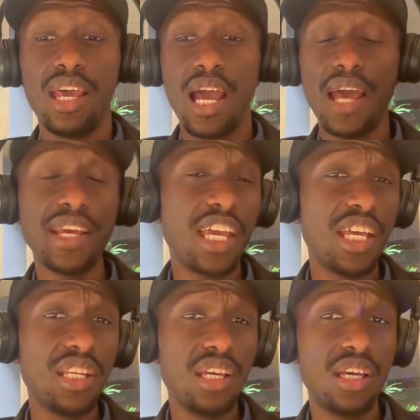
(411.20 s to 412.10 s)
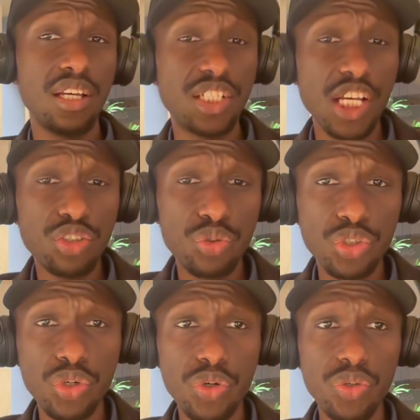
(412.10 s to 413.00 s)
and again, just to
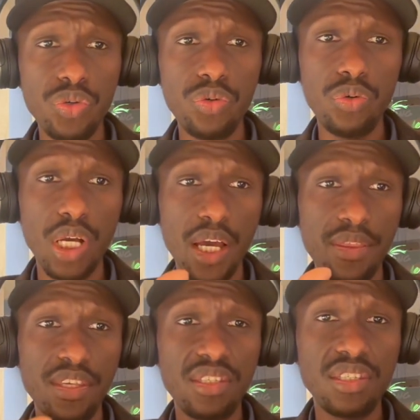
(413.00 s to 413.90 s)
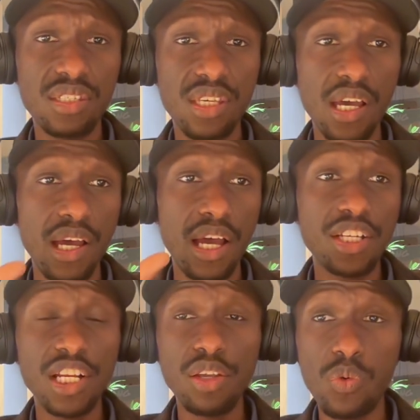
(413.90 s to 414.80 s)
show you this is
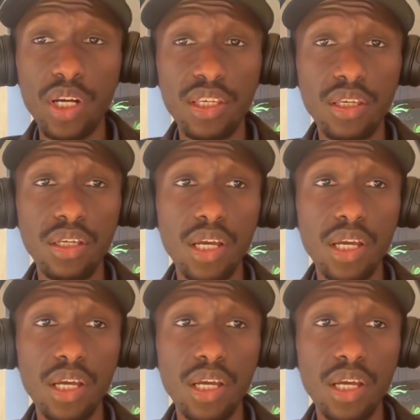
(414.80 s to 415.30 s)
actually working.